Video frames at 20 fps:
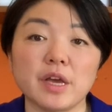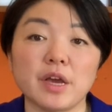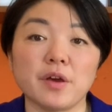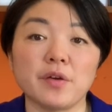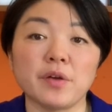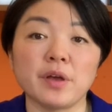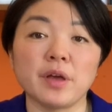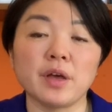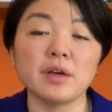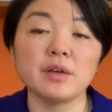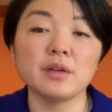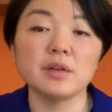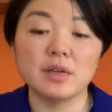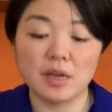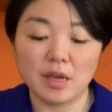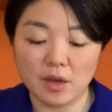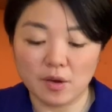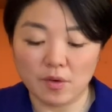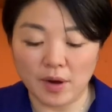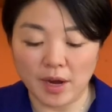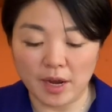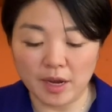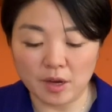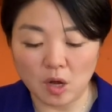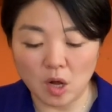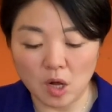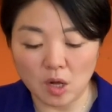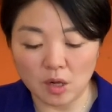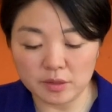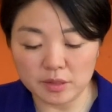area, right,
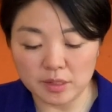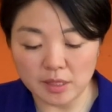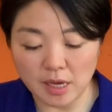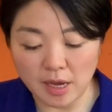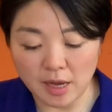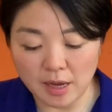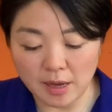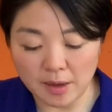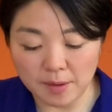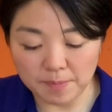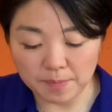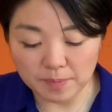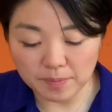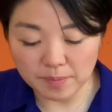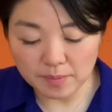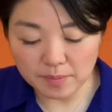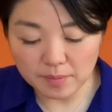called um,